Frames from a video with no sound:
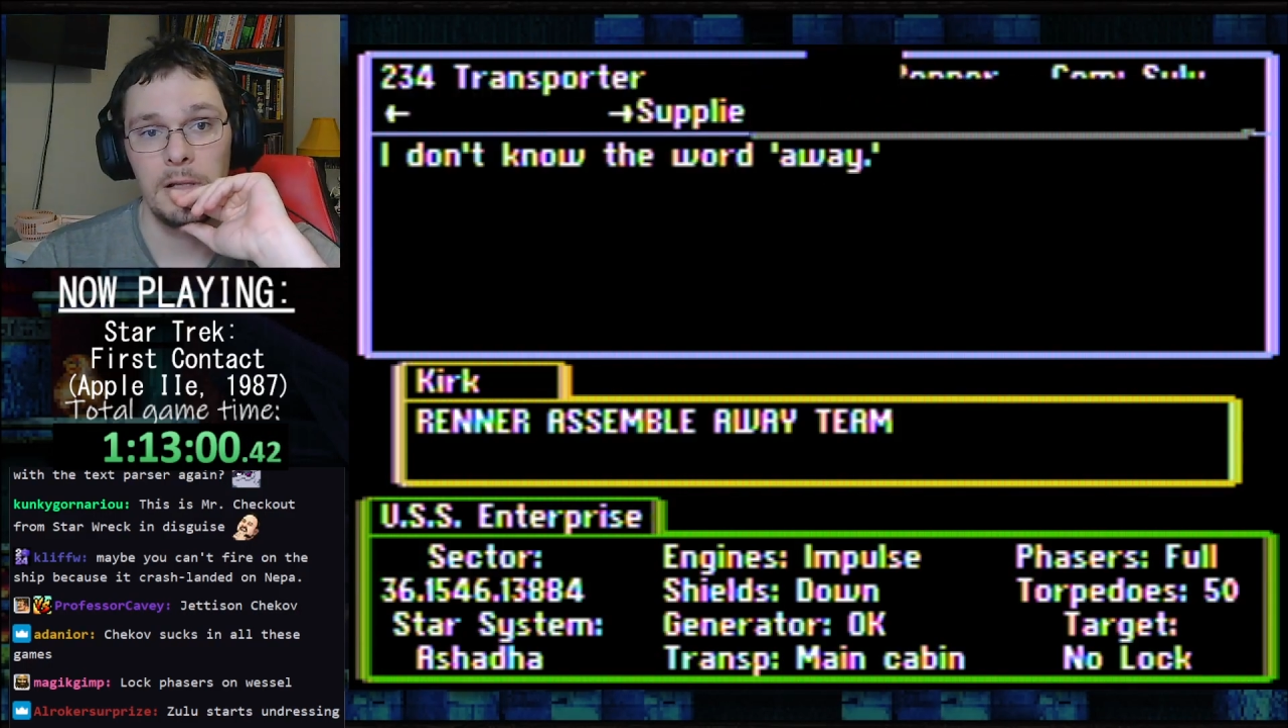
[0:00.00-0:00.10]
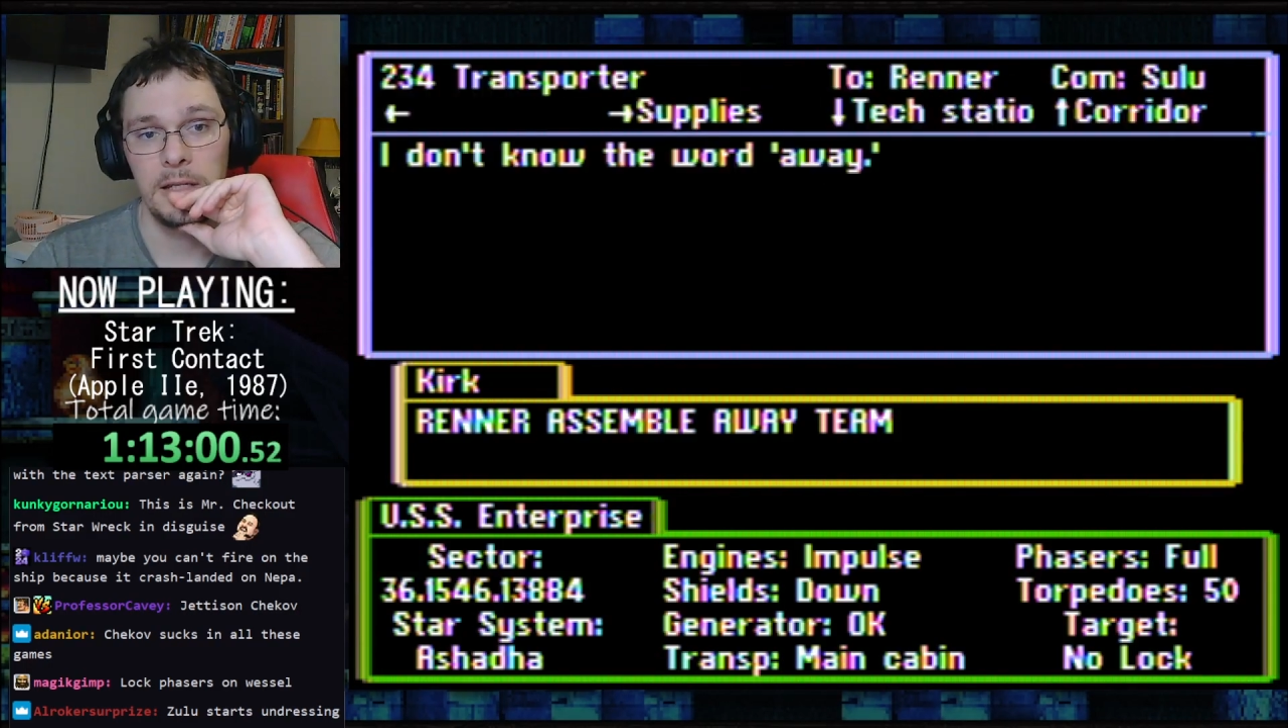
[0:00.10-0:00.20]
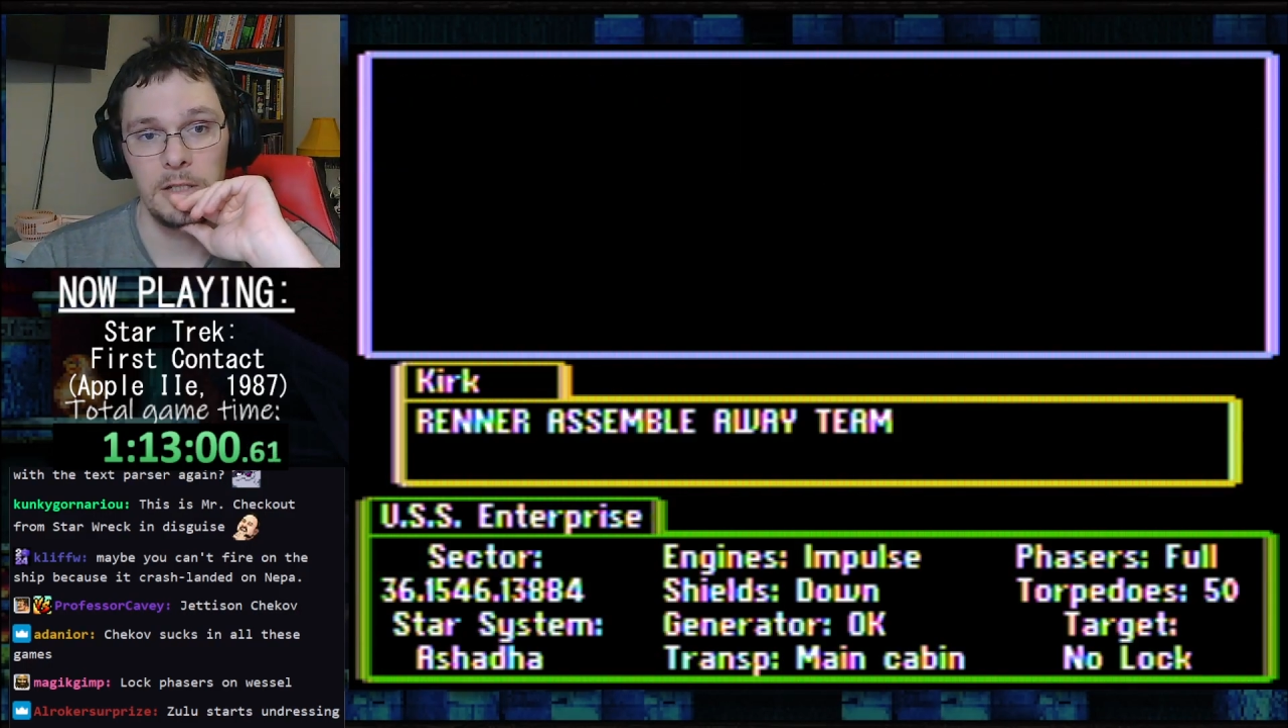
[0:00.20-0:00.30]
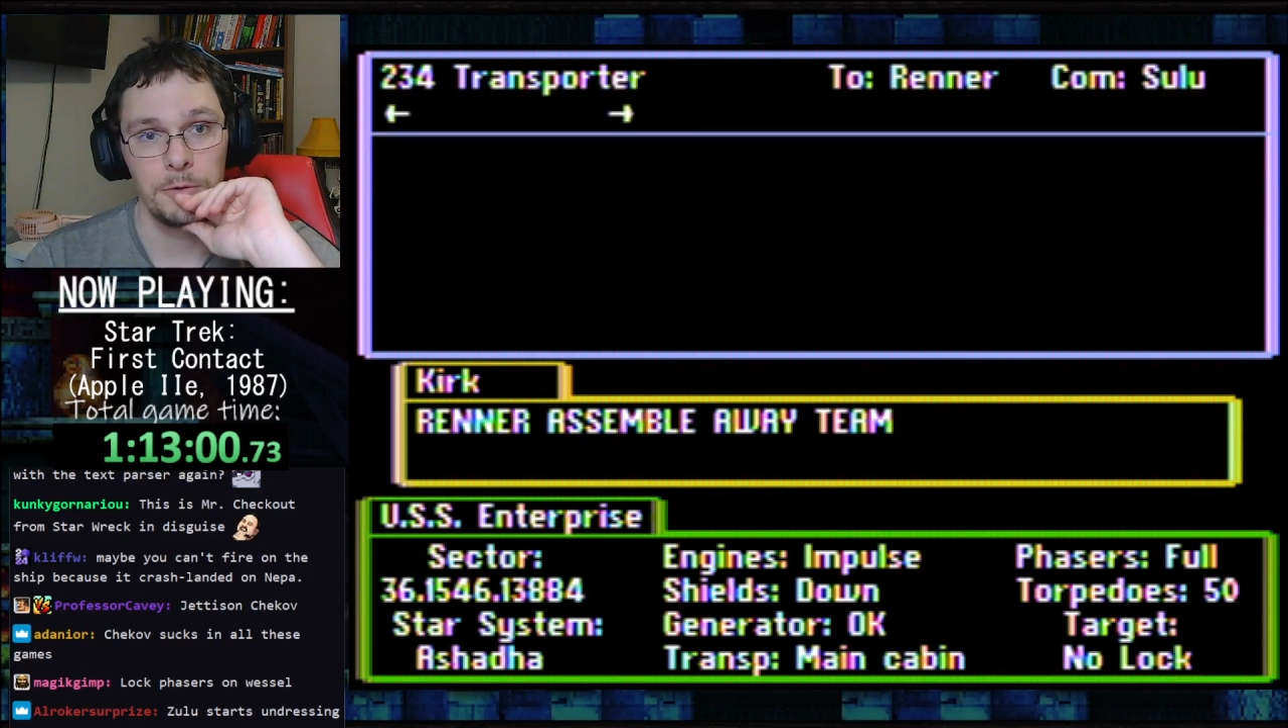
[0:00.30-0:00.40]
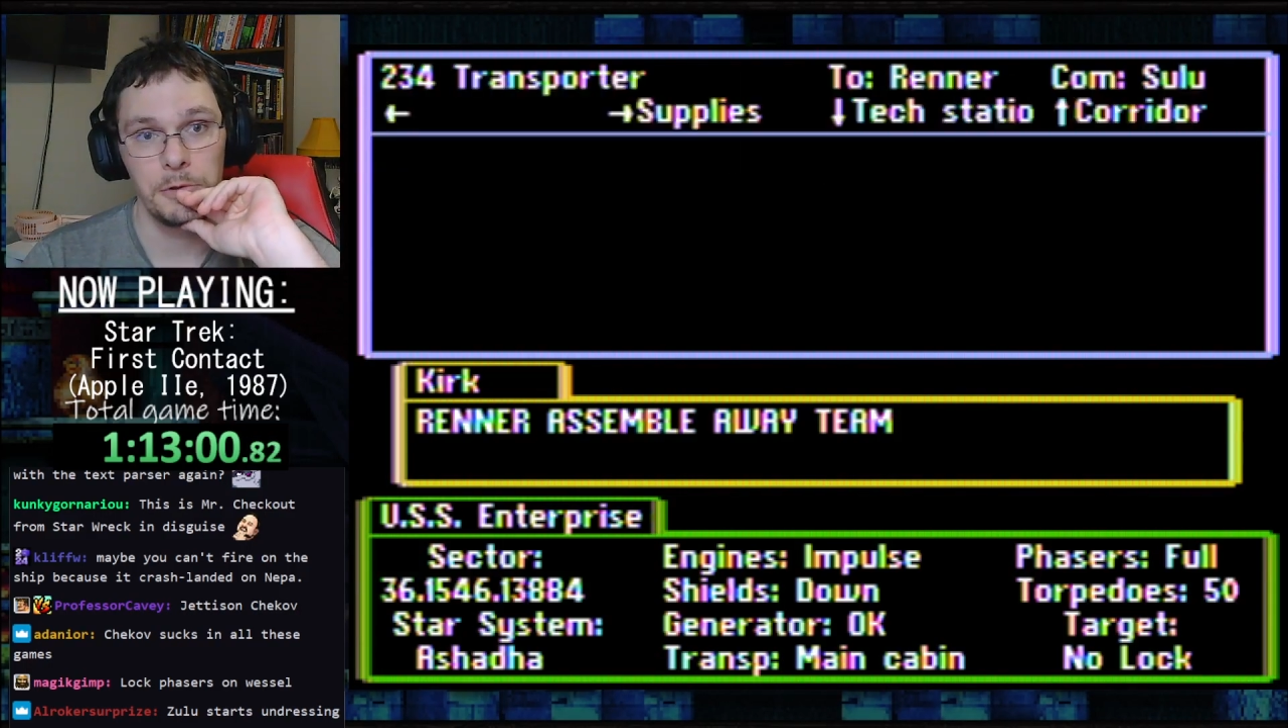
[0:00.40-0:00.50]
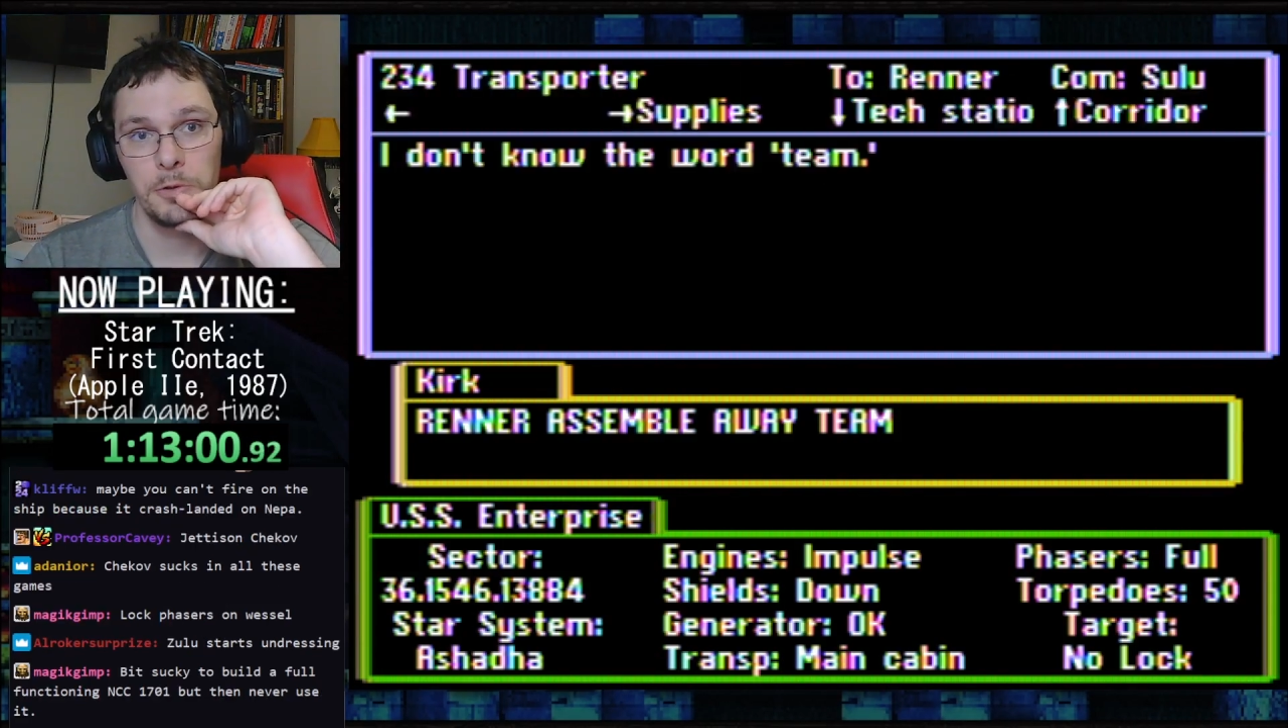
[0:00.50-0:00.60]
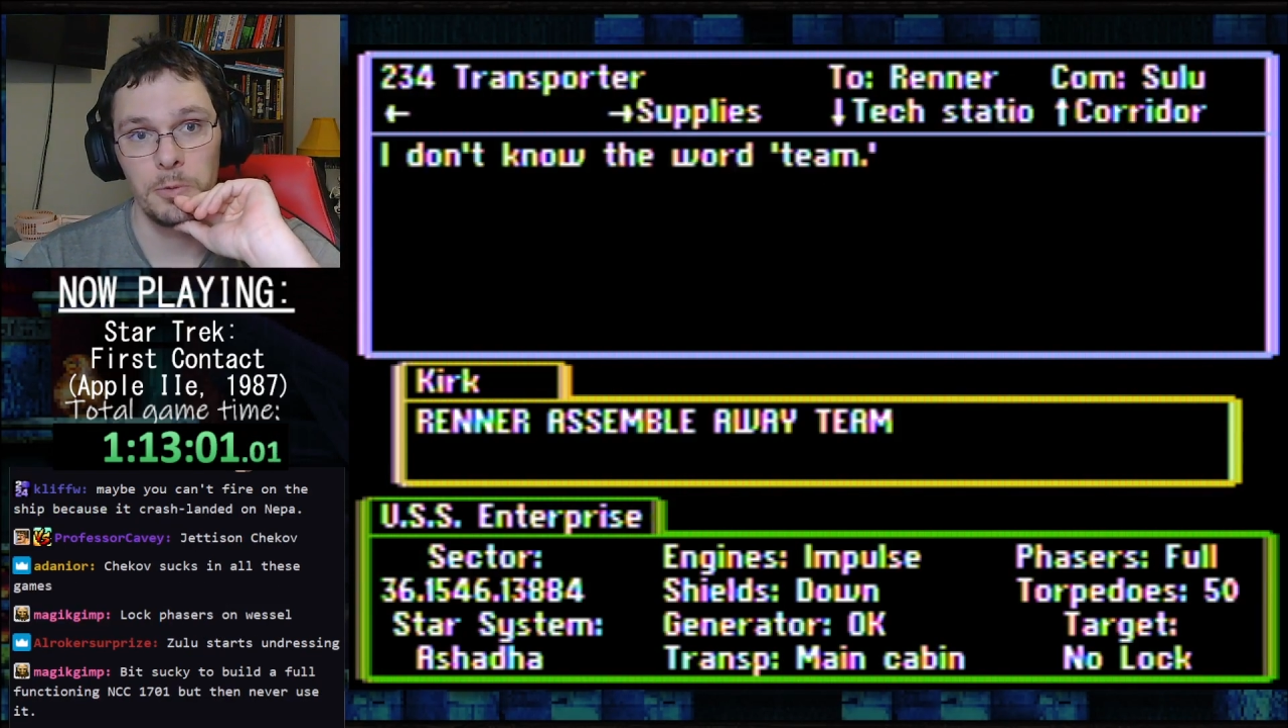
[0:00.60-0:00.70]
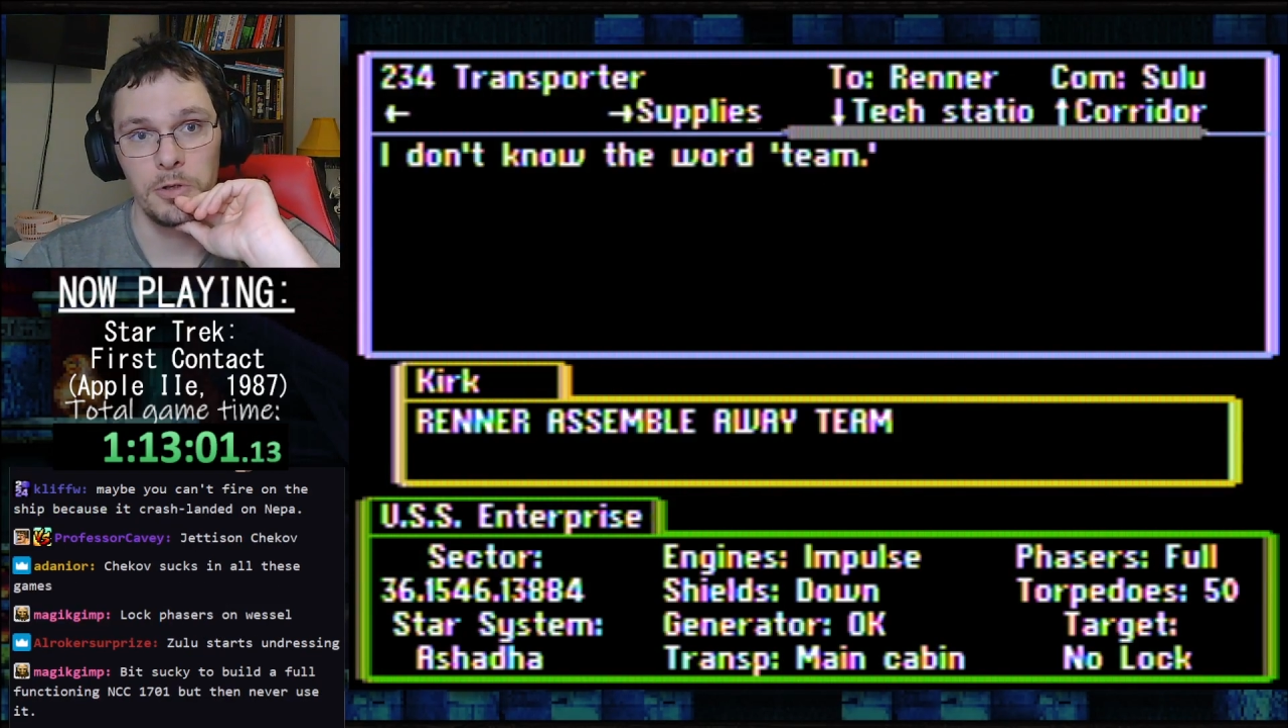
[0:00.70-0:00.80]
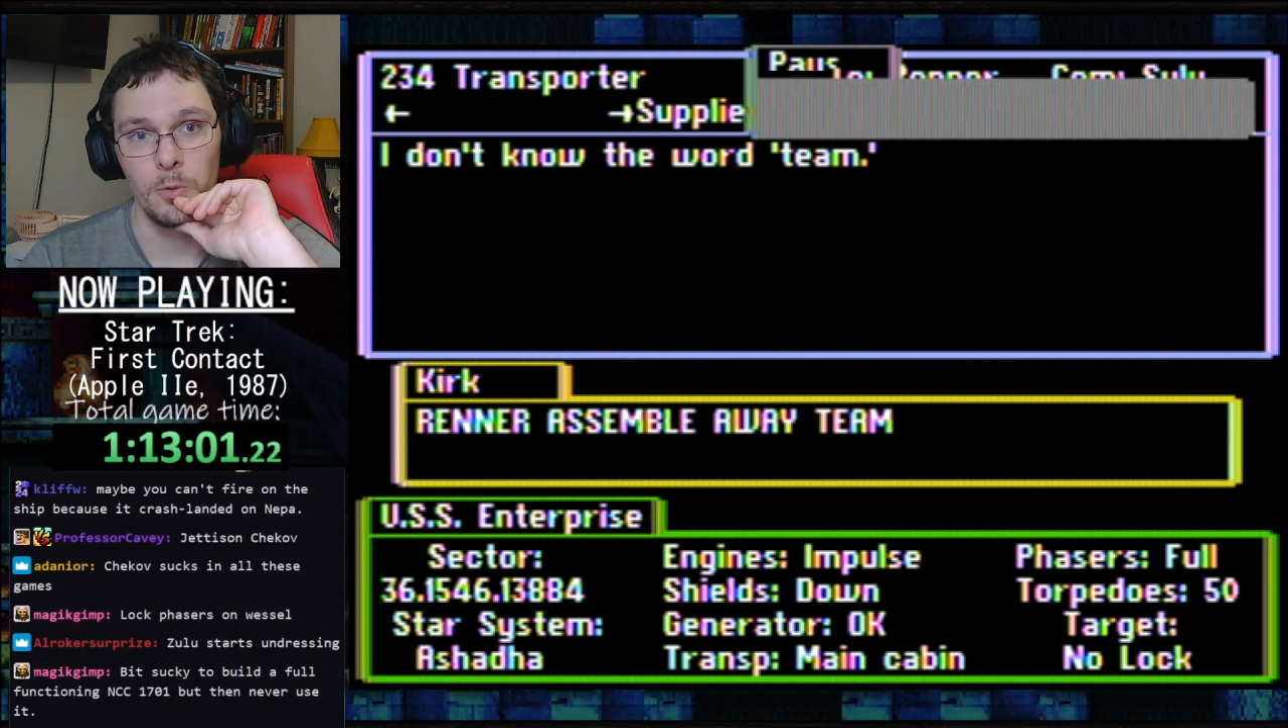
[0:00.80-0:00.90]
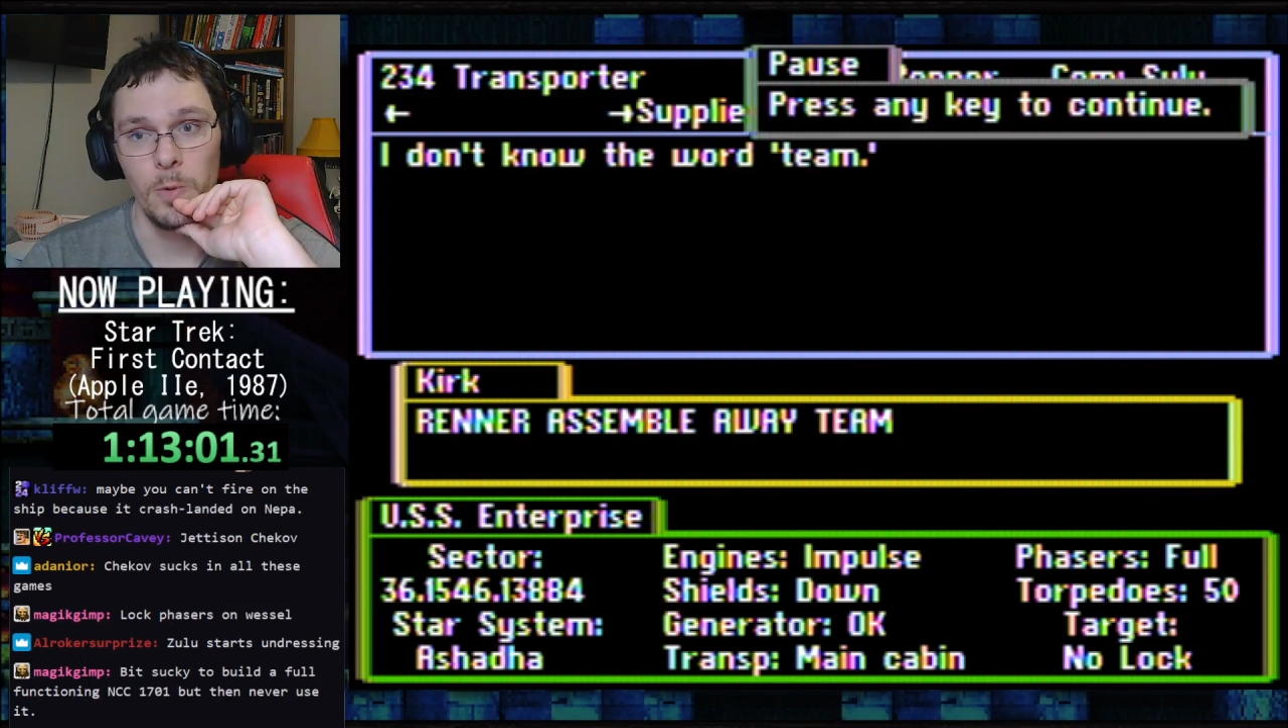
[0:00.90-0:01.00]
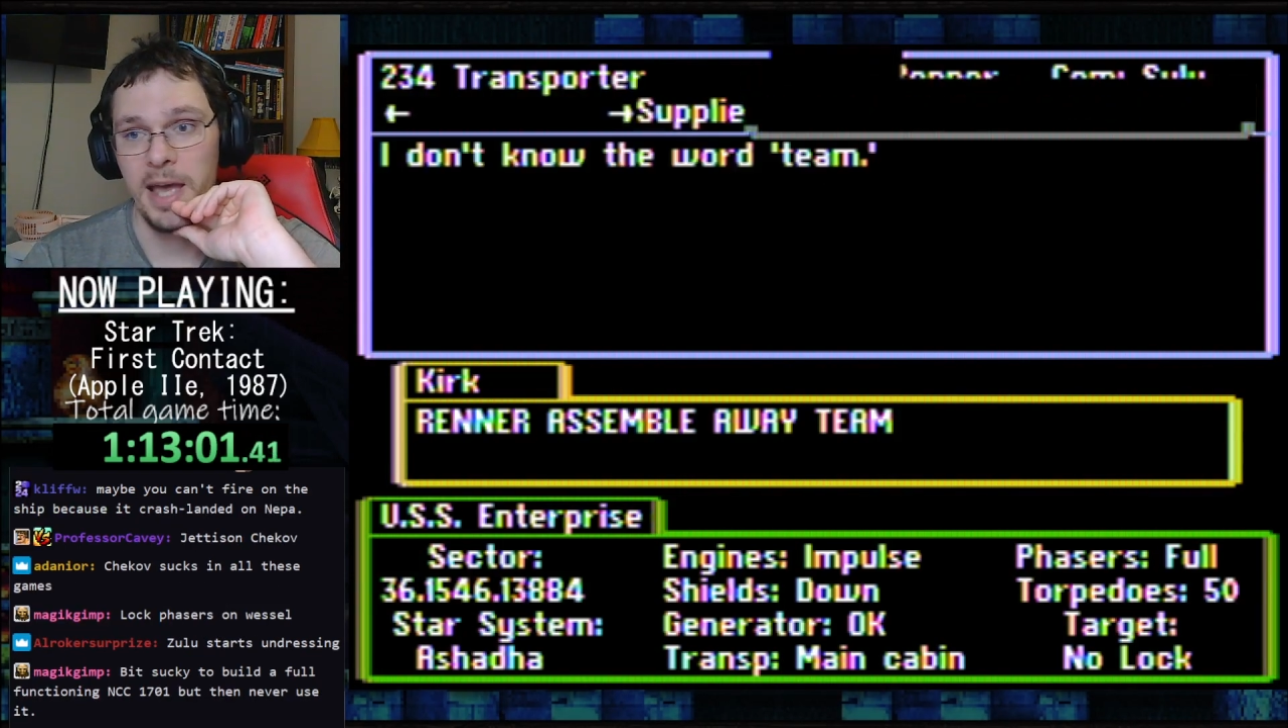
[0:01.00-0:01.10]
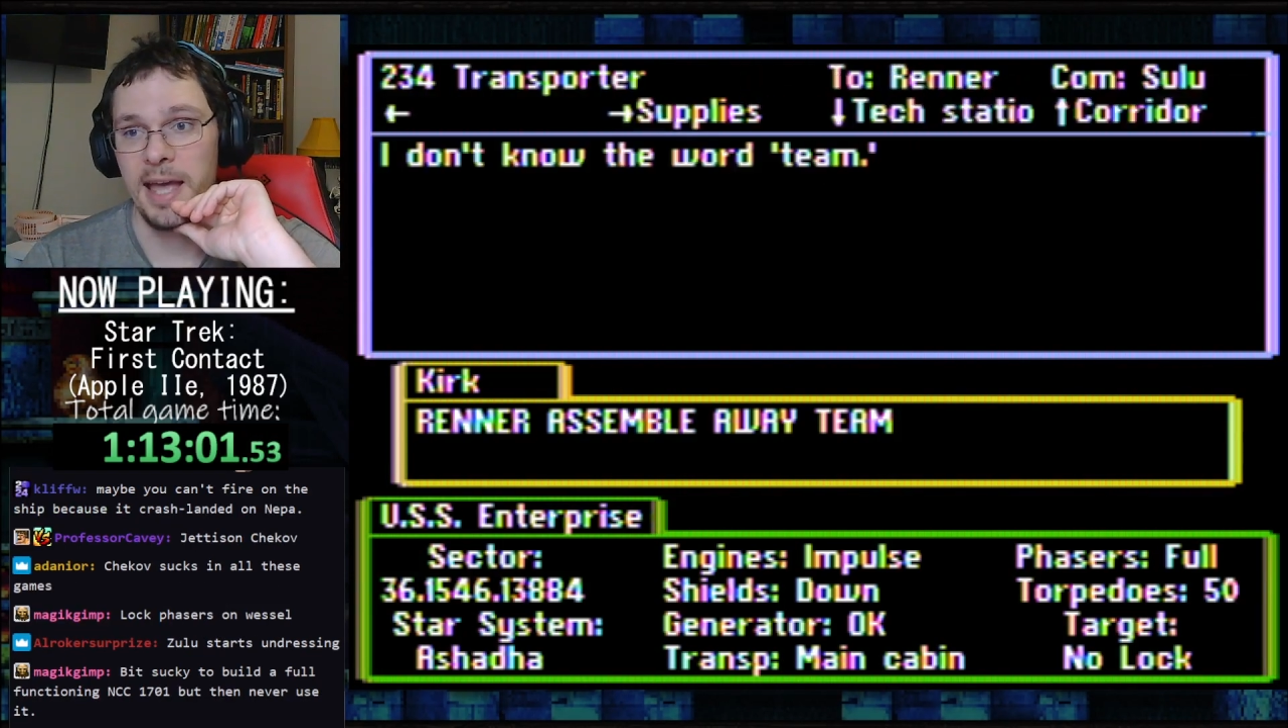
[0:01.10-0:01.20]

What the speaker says: I don't know the word away.